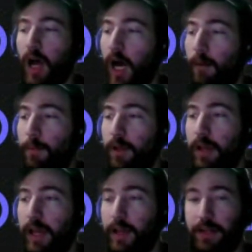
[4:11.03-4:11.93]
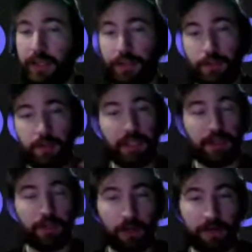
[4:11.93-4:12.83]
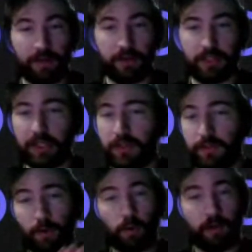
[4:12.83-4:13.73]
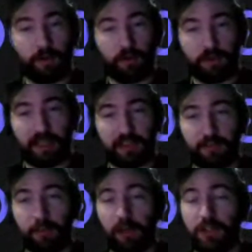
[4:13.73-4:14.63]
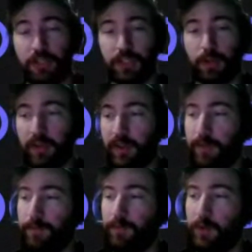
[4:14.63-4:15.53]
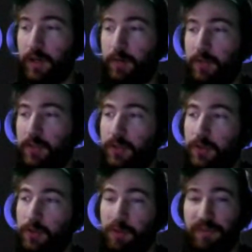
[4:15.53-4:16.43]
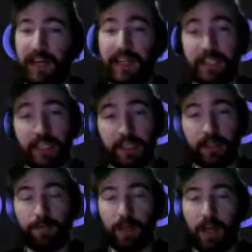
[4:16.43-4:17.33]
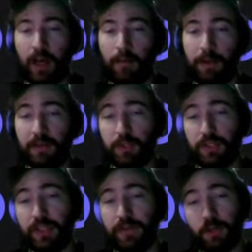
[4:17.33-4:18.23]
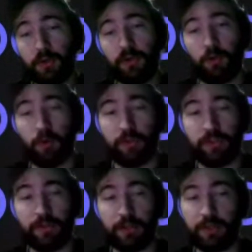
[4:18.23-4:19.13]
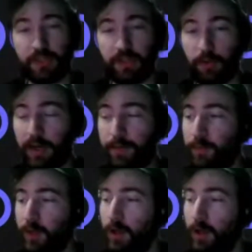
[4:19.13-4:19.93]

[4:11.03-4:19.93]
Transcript: And in doing either one of those things for whatever respective project you're within, you're able to provide data and receive token rewards for doing so, right?